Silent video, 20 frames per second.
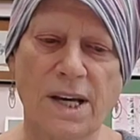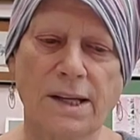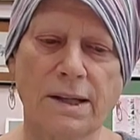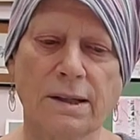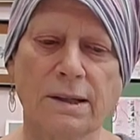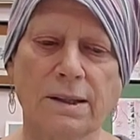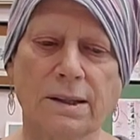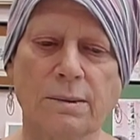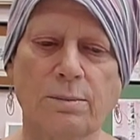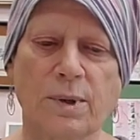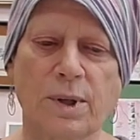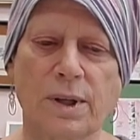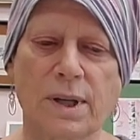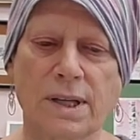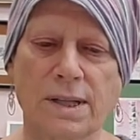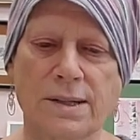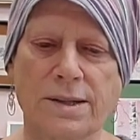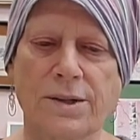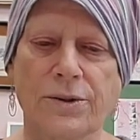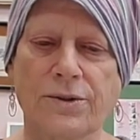it a little bit
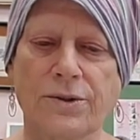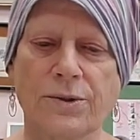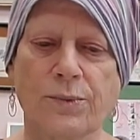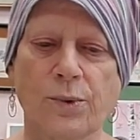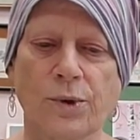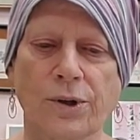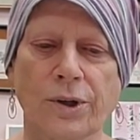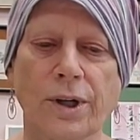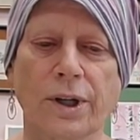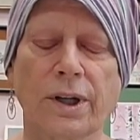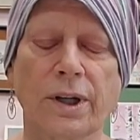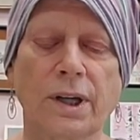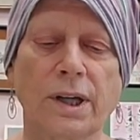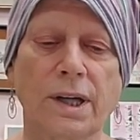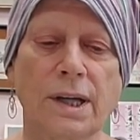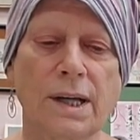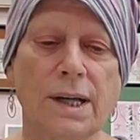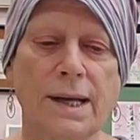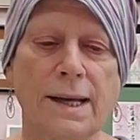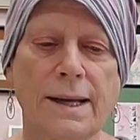easier to work.
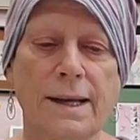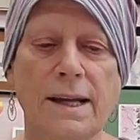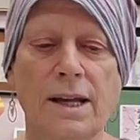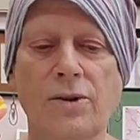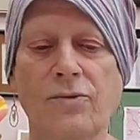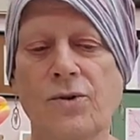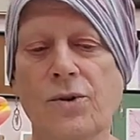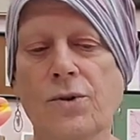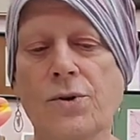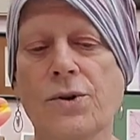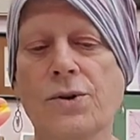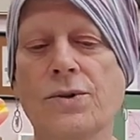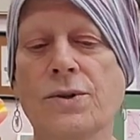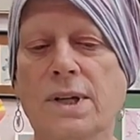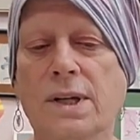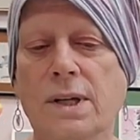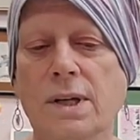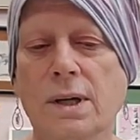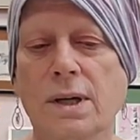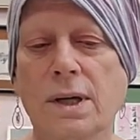If you're
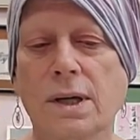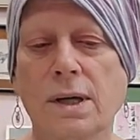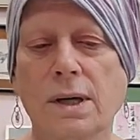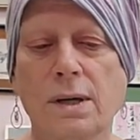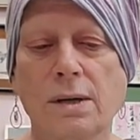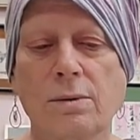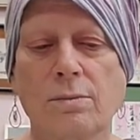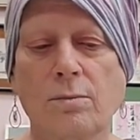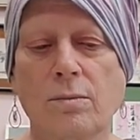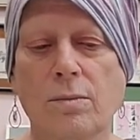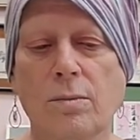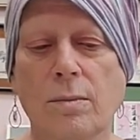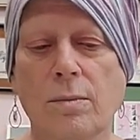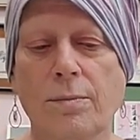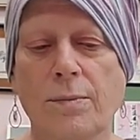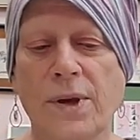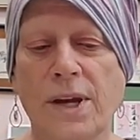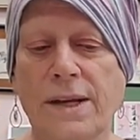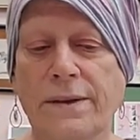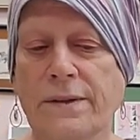using
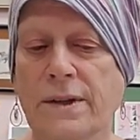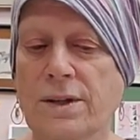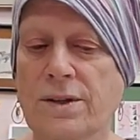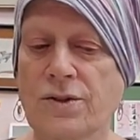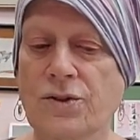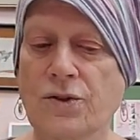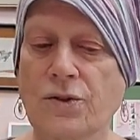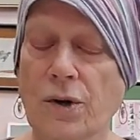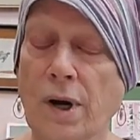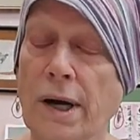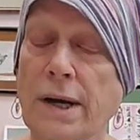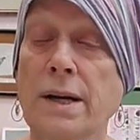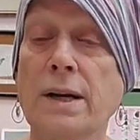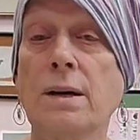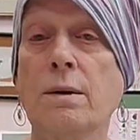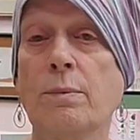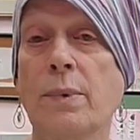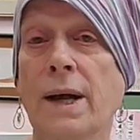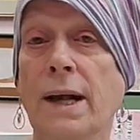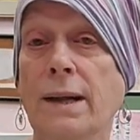paint that is dried in
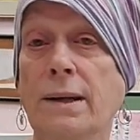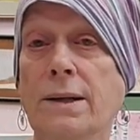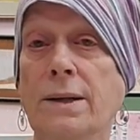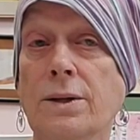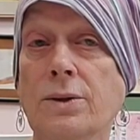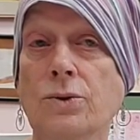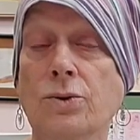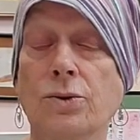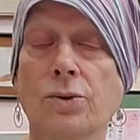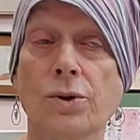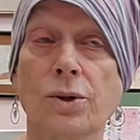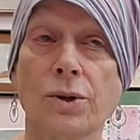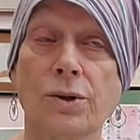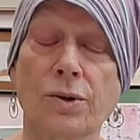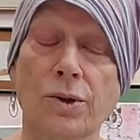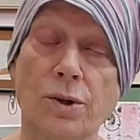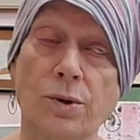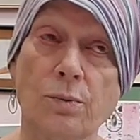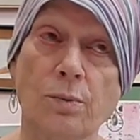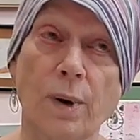a palette, or
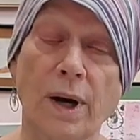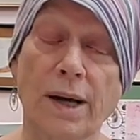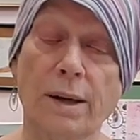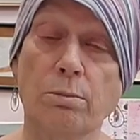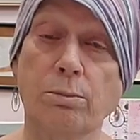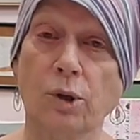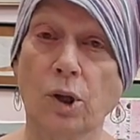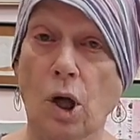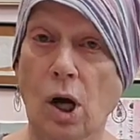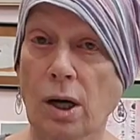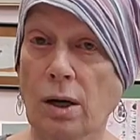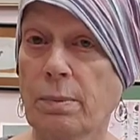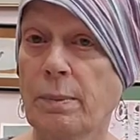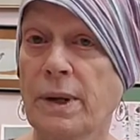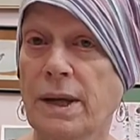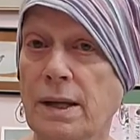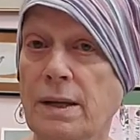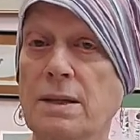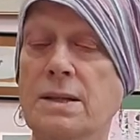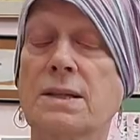you buy block
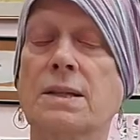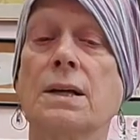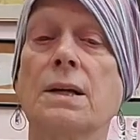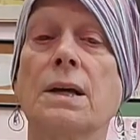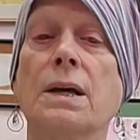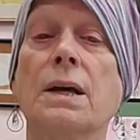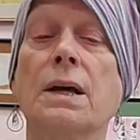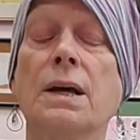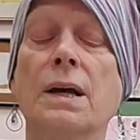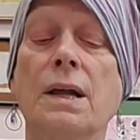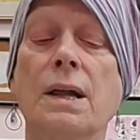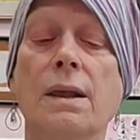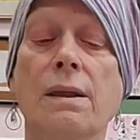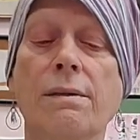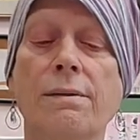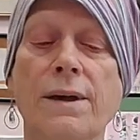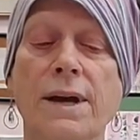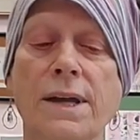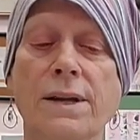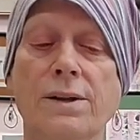paints,
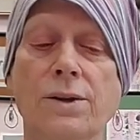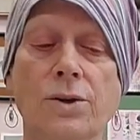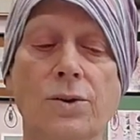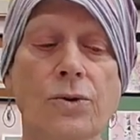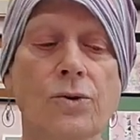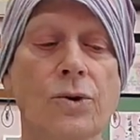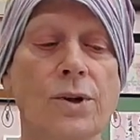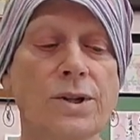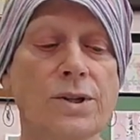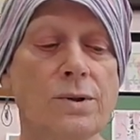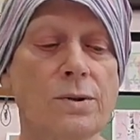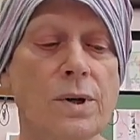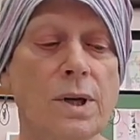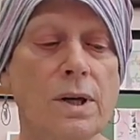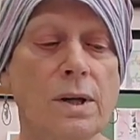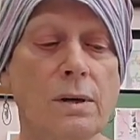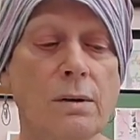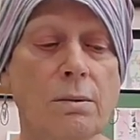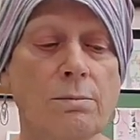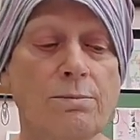then you're going to,
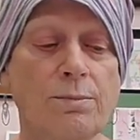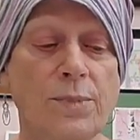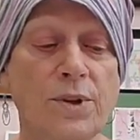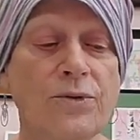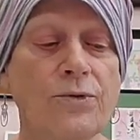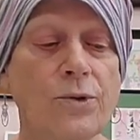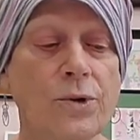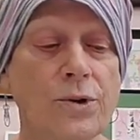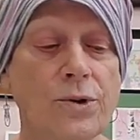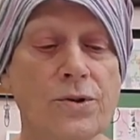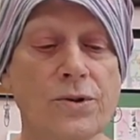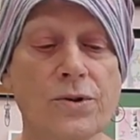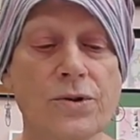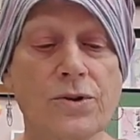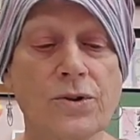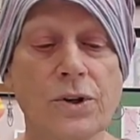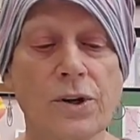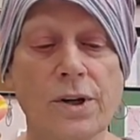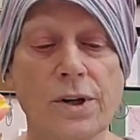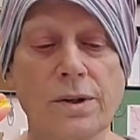before you
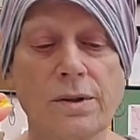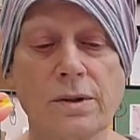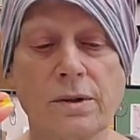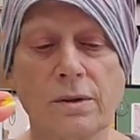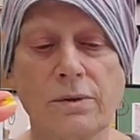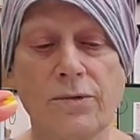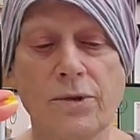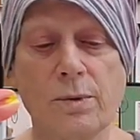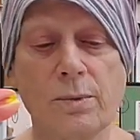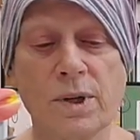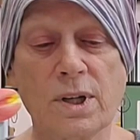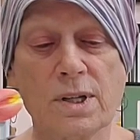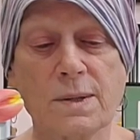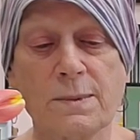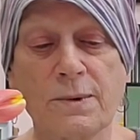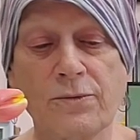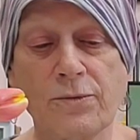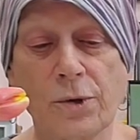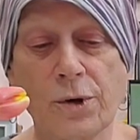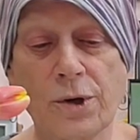start, a few minutes
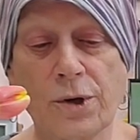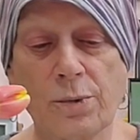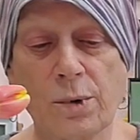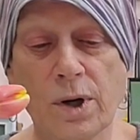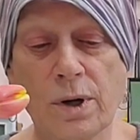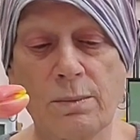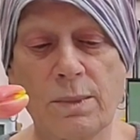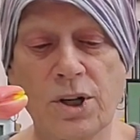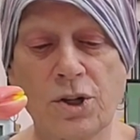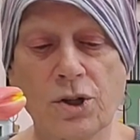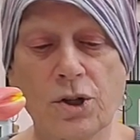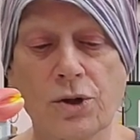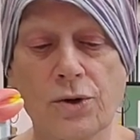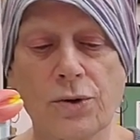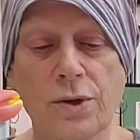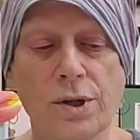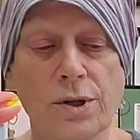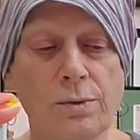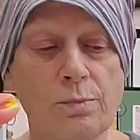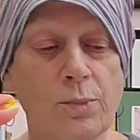before, you want to make sure
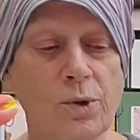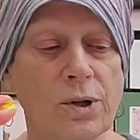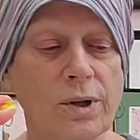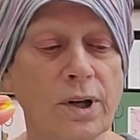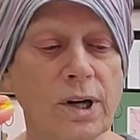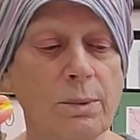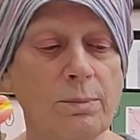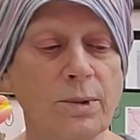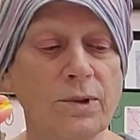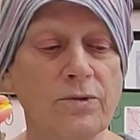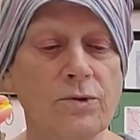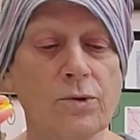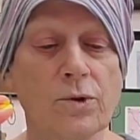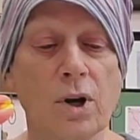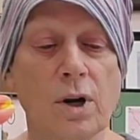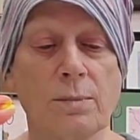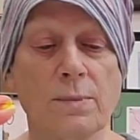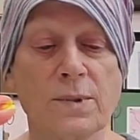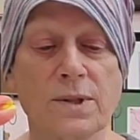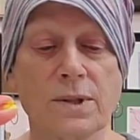that you put a couple of
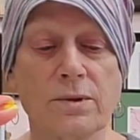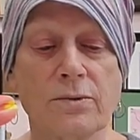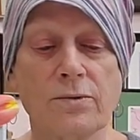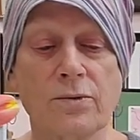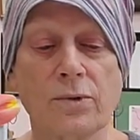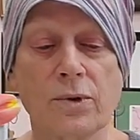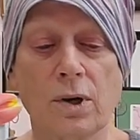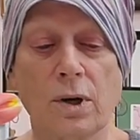drops of